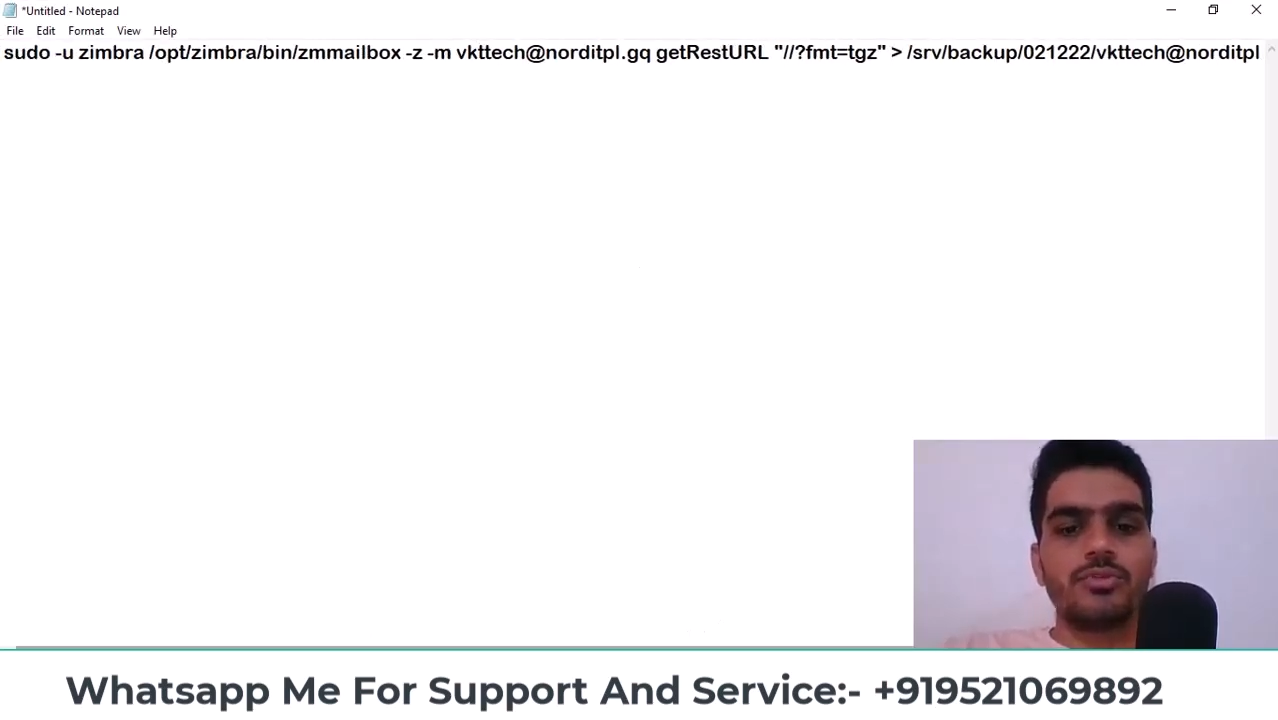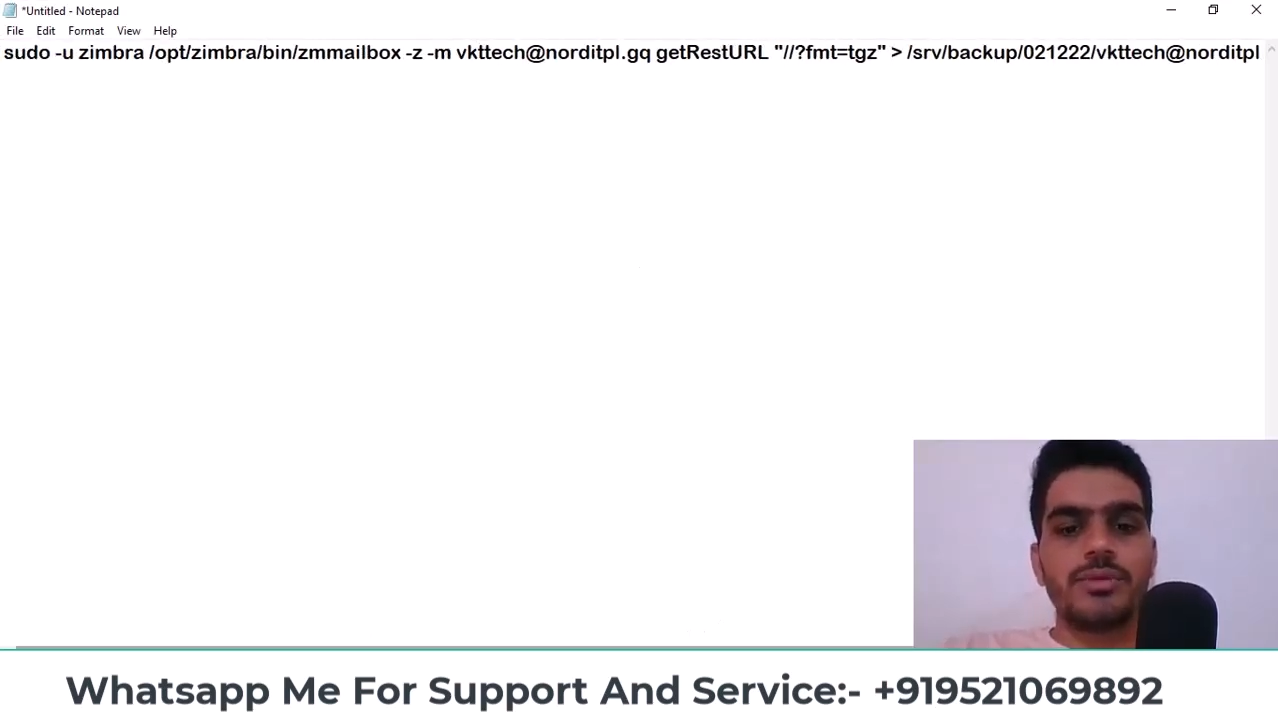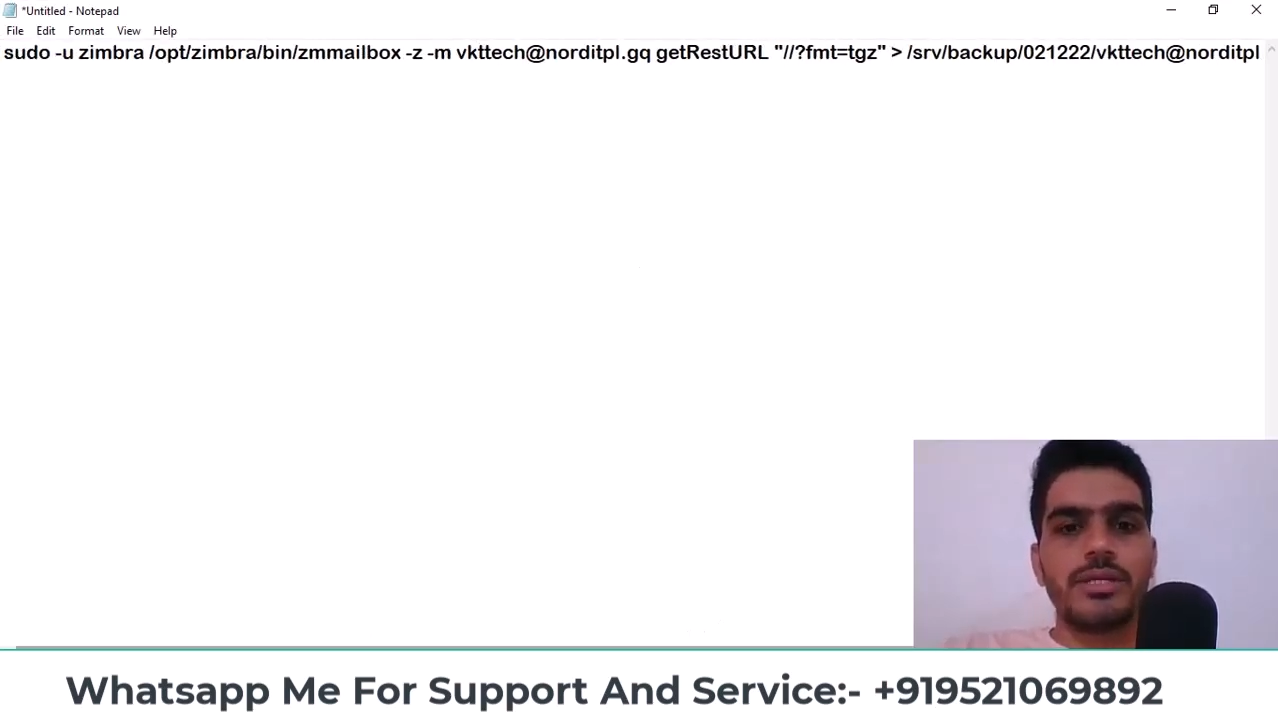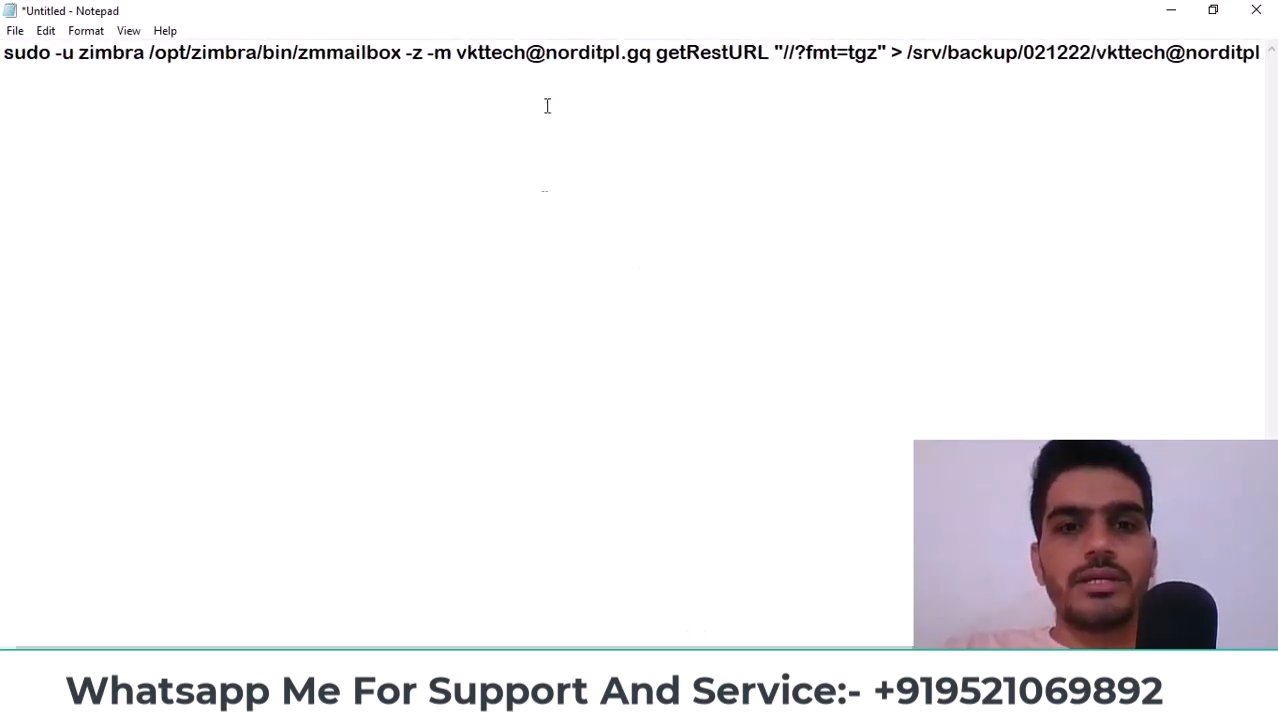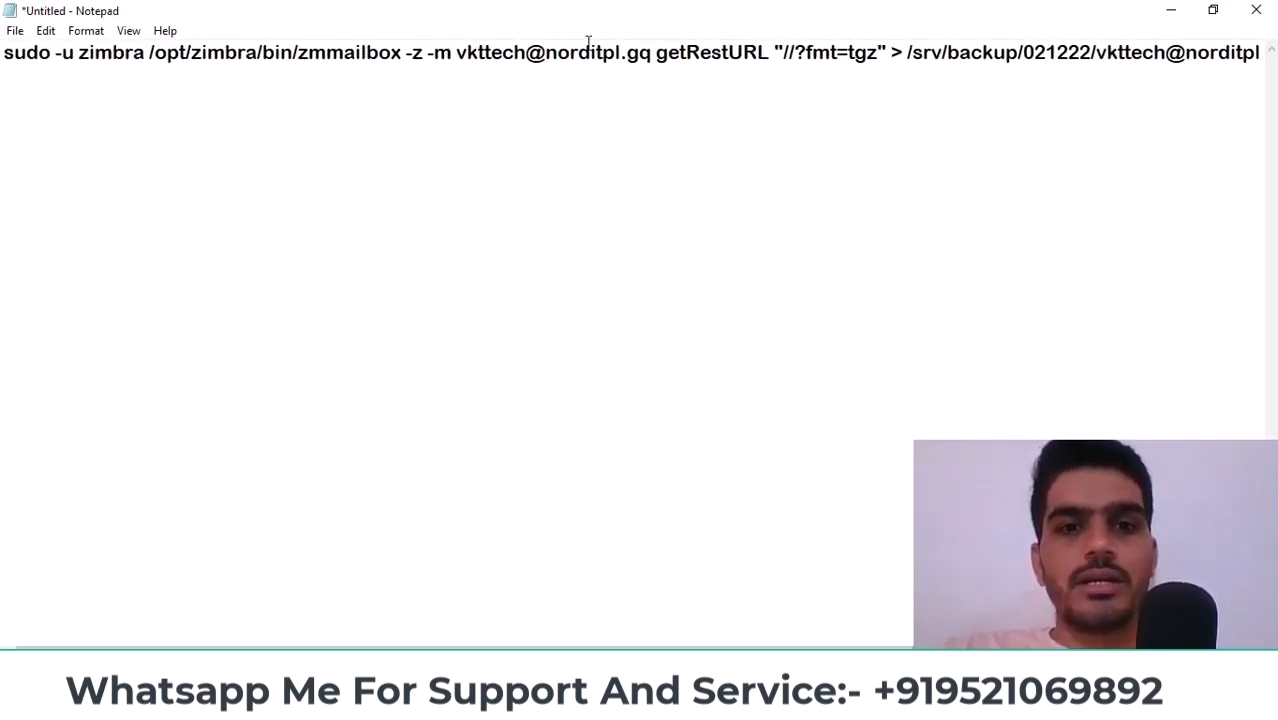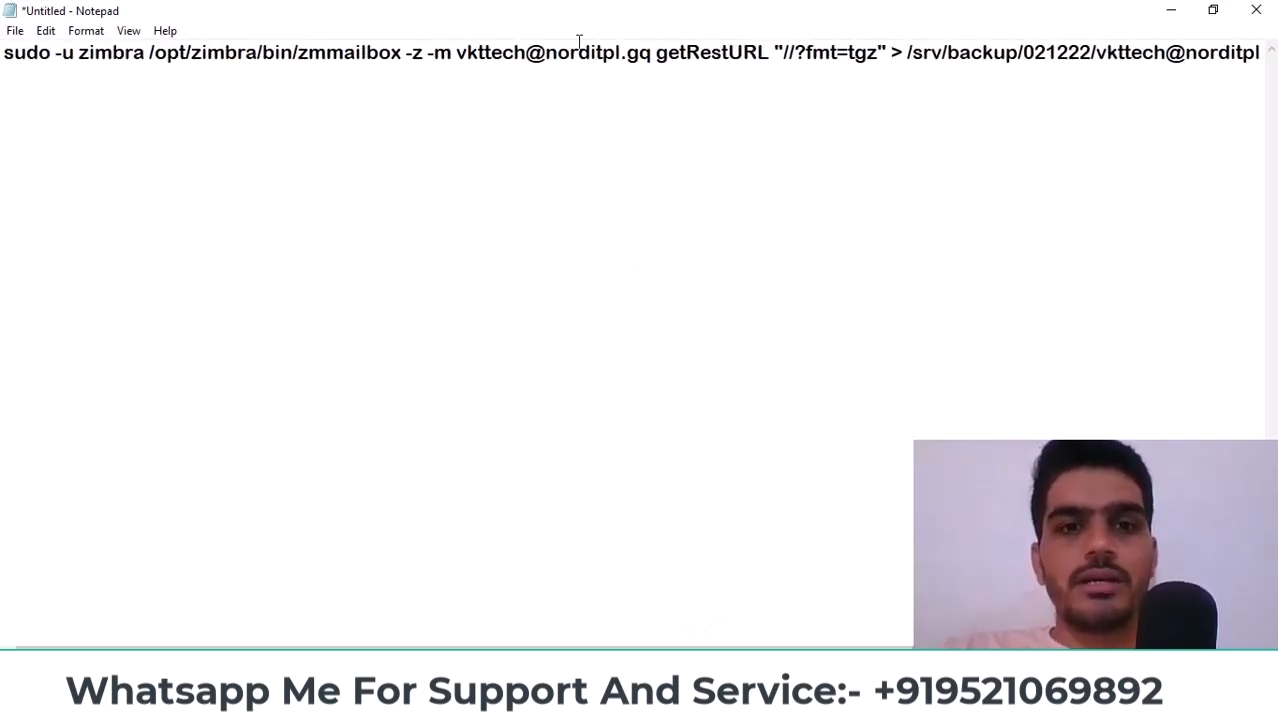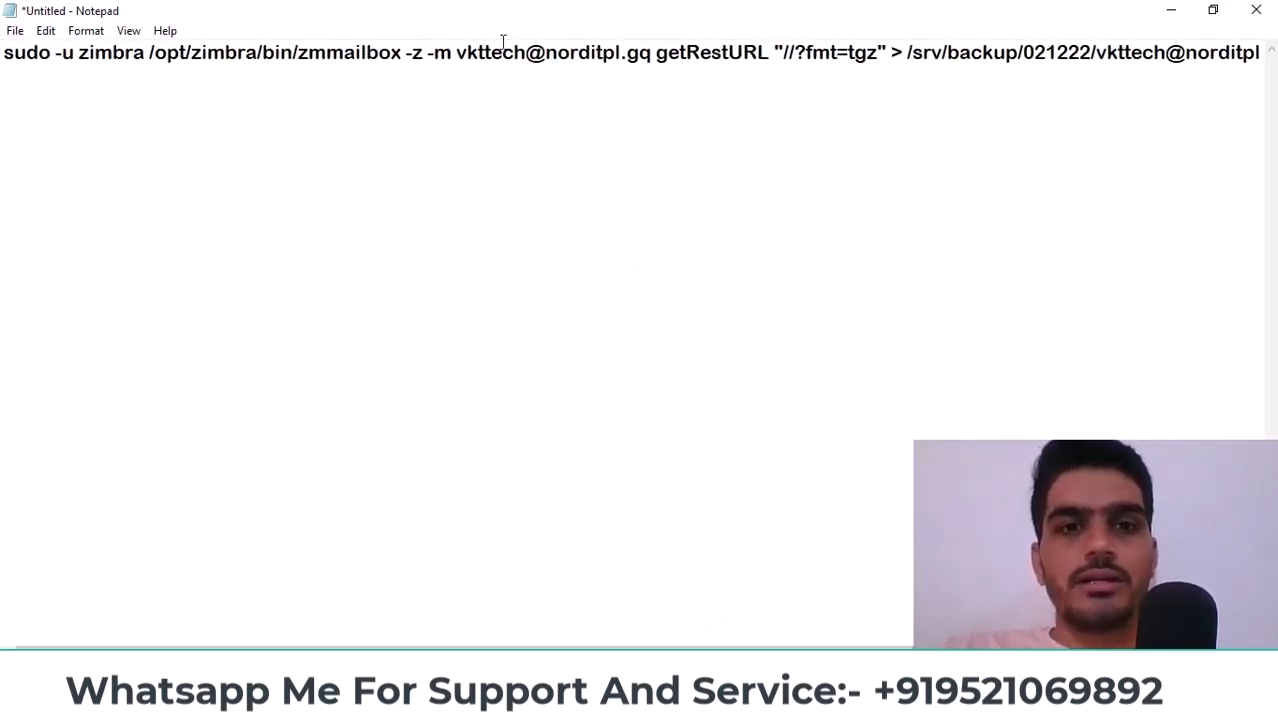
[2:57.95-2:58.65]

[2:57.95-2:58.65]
I have to